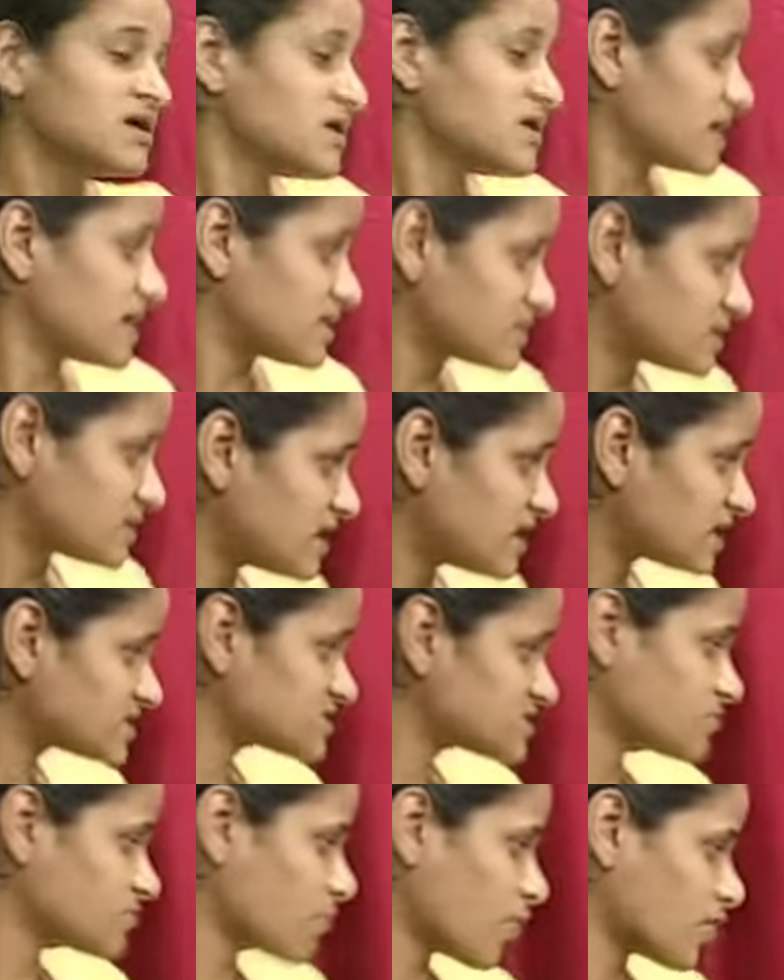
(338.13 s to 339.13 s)
The next
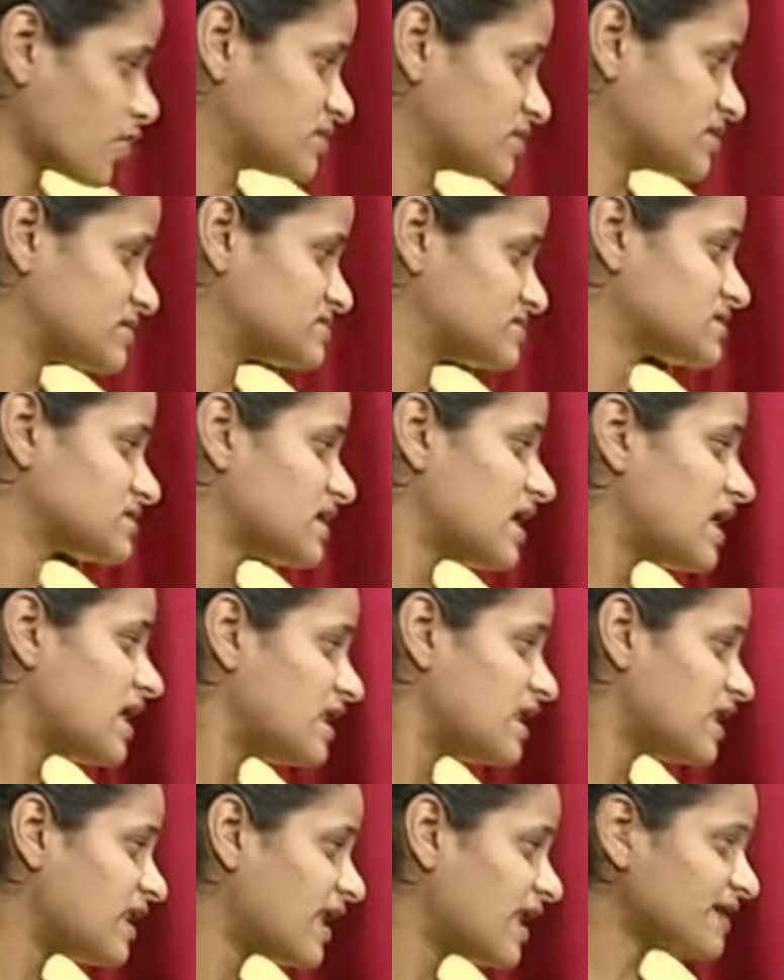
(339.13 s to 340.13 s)
point is
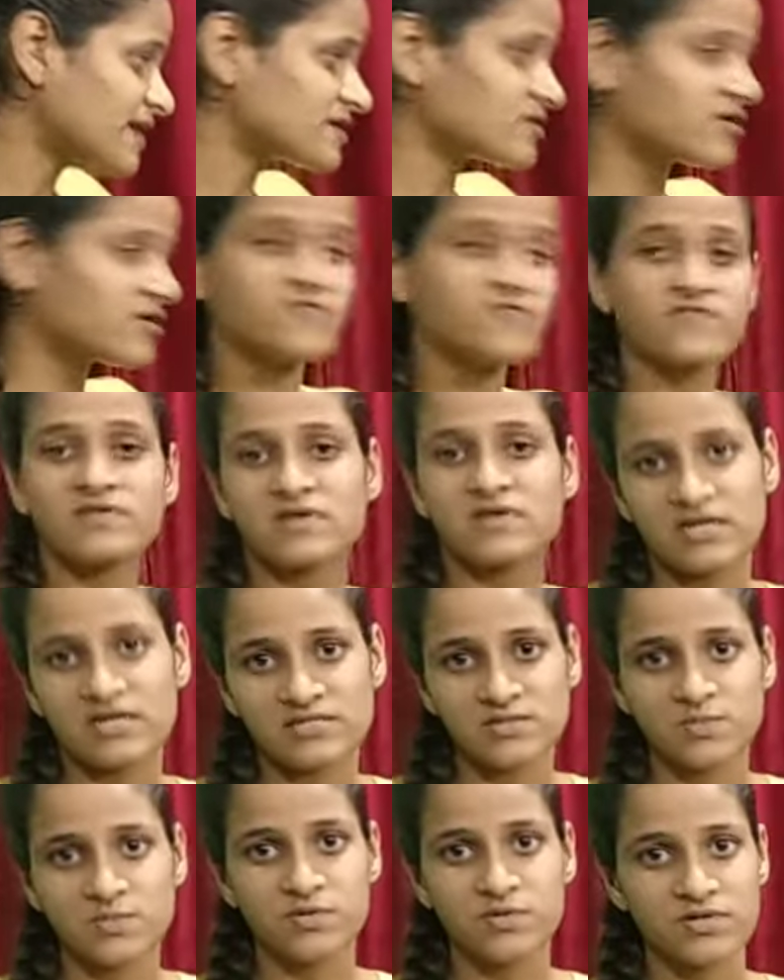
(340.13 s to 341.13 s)
lack of
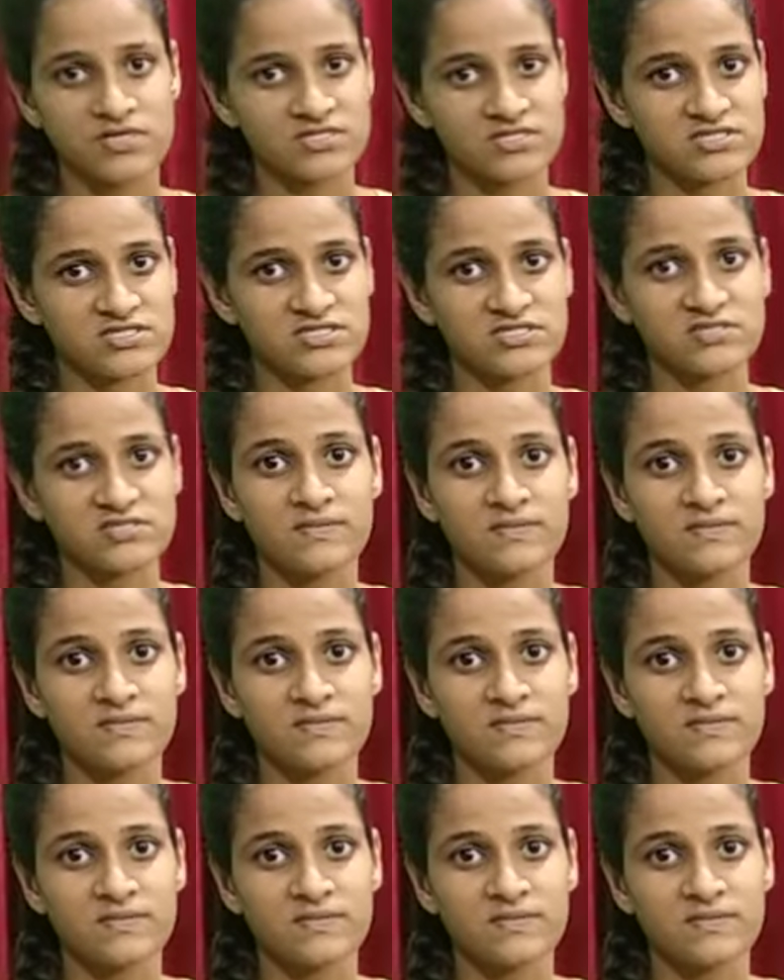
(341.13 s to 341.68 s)
transportation.